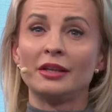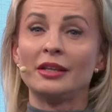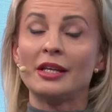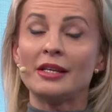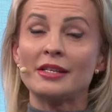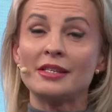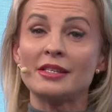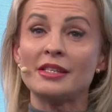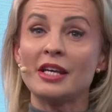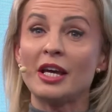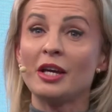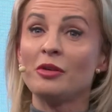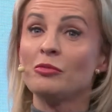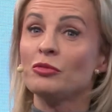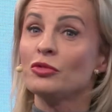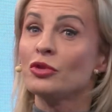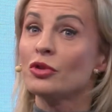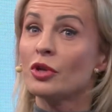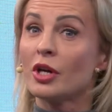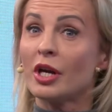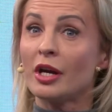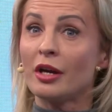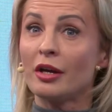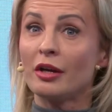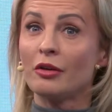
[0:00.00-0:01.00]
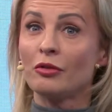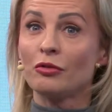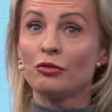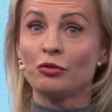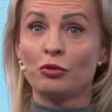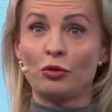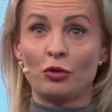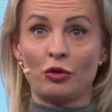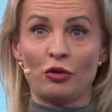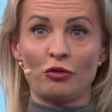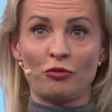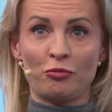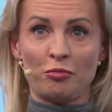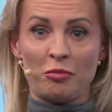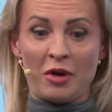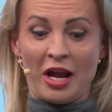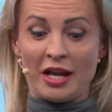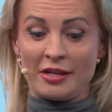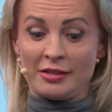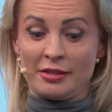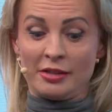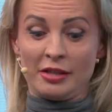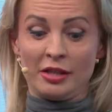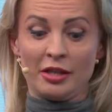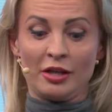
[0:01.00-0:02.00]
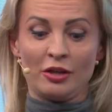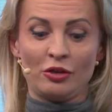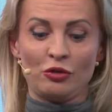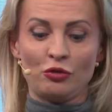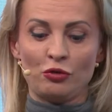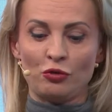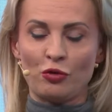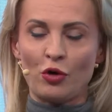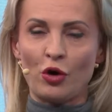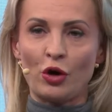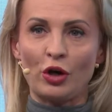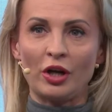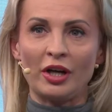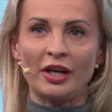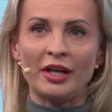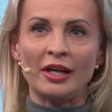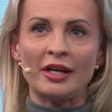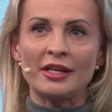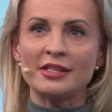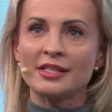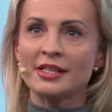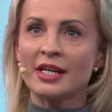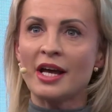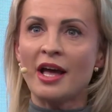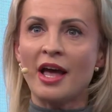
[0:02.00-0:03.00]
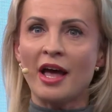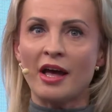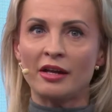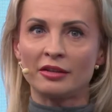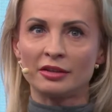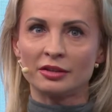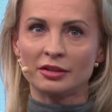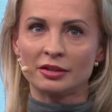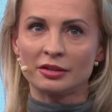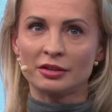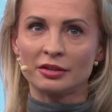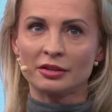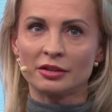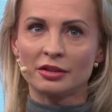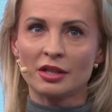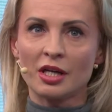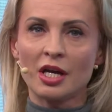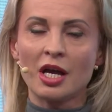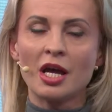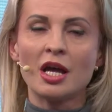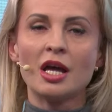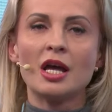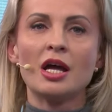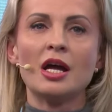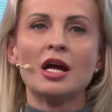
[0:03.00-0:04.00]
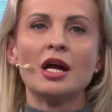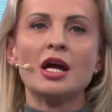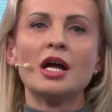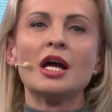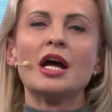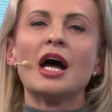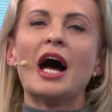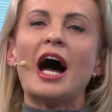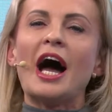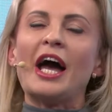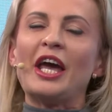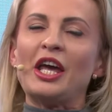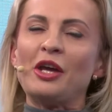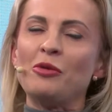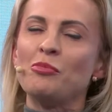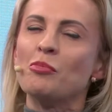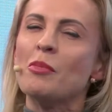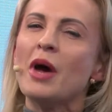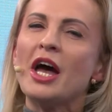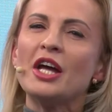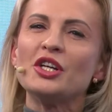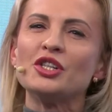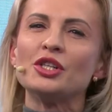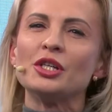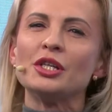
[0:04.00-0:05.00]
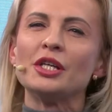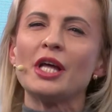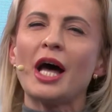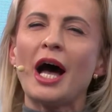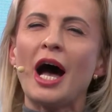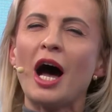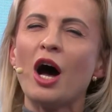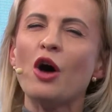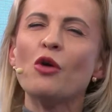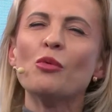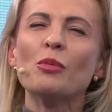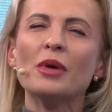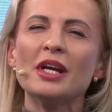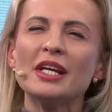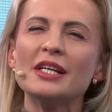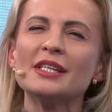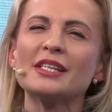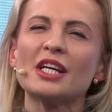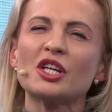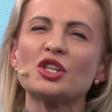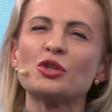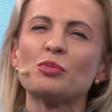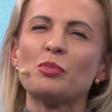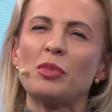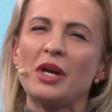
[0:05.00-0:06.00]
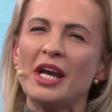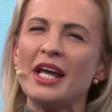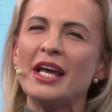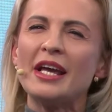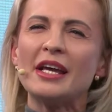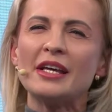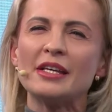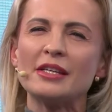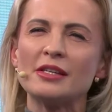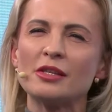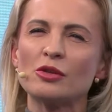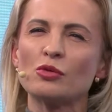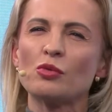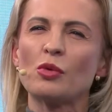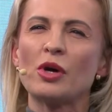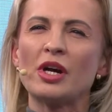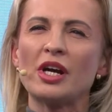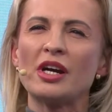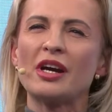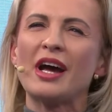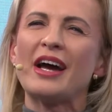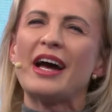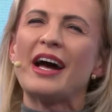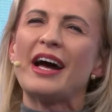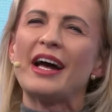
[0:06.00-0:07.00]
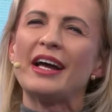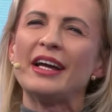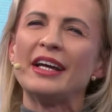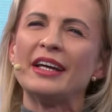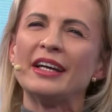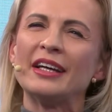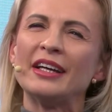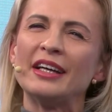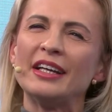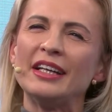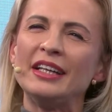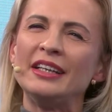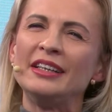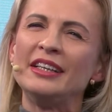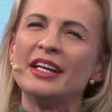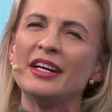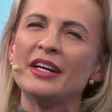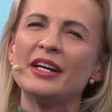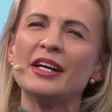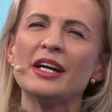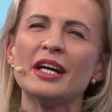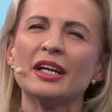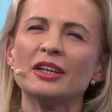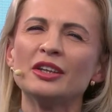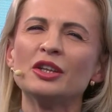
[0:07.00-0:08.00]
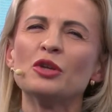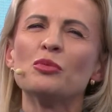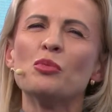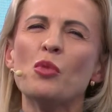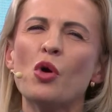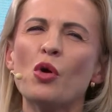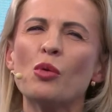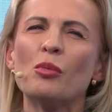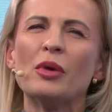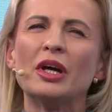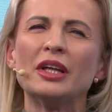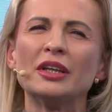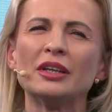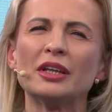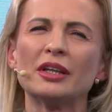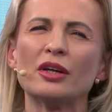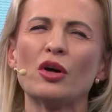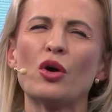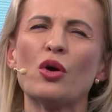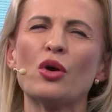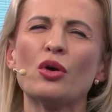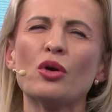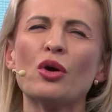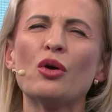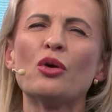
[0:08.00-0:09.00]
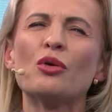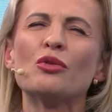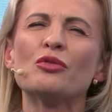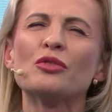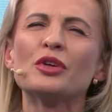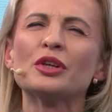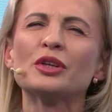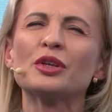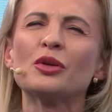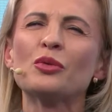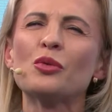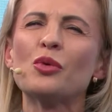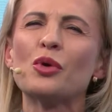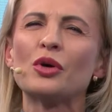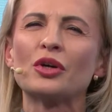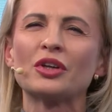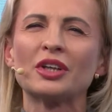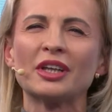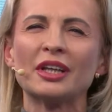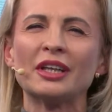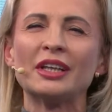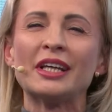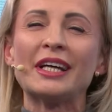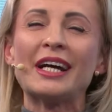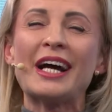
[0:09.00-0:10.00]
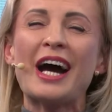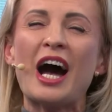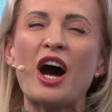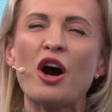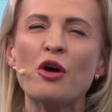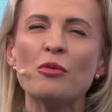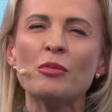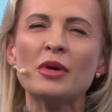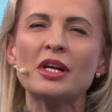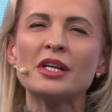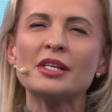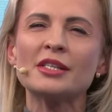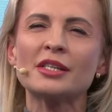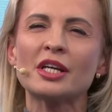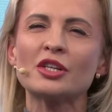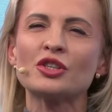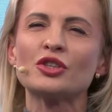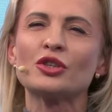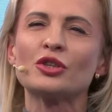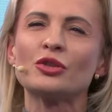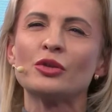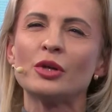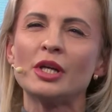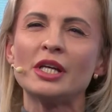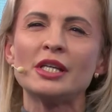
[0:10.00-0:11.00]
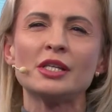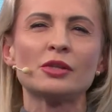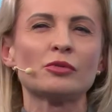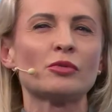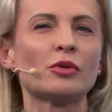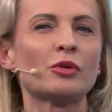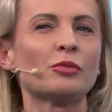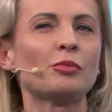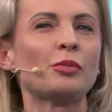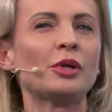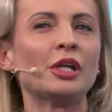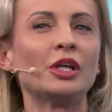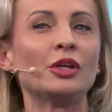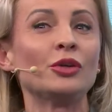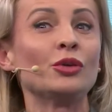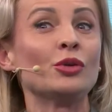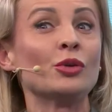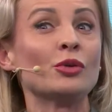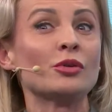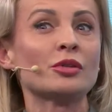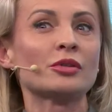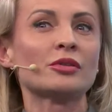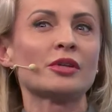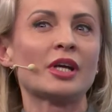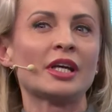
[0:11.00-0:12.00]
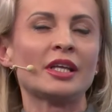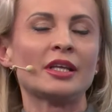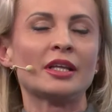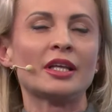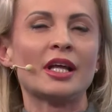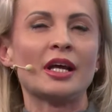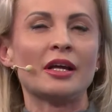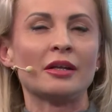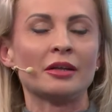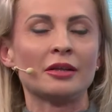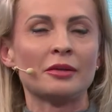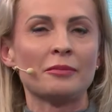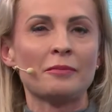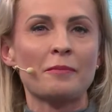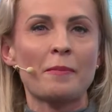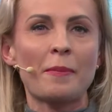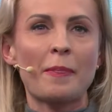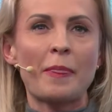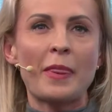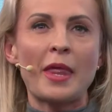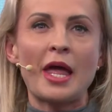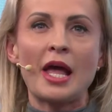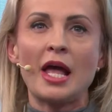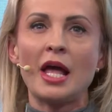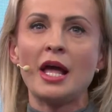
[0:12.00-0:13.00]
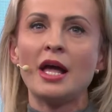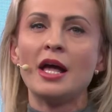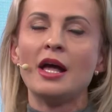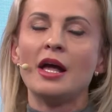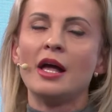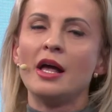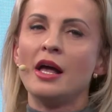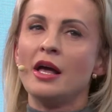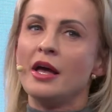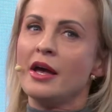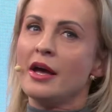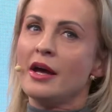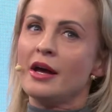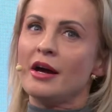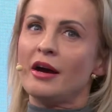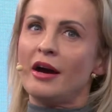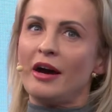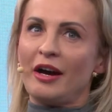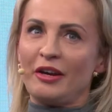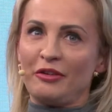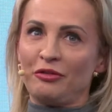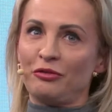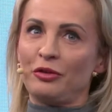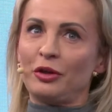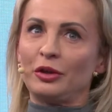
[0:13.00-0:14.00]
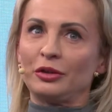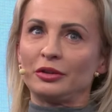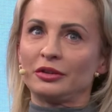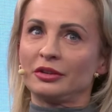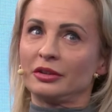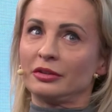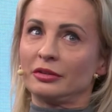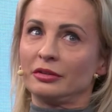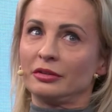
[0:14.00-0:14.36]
the same tray full of plastic and foil in his hand. I imagined how many such planes were in there at the moment all over the world and how many such trays were being used right then. I thought,